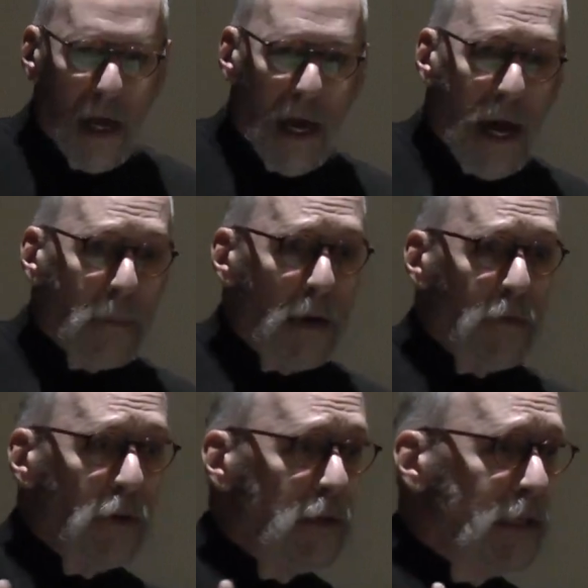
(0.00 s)
How about
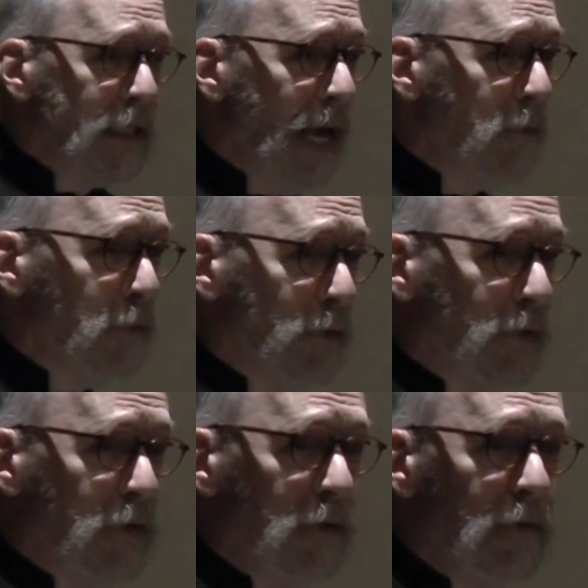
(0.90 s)
those
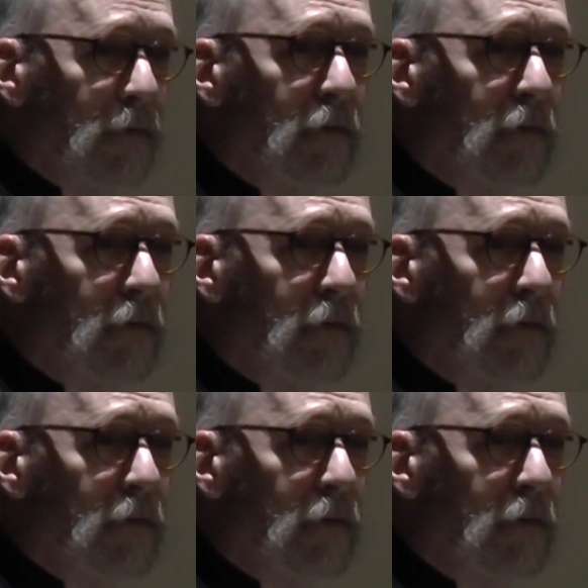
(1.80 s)
disciples?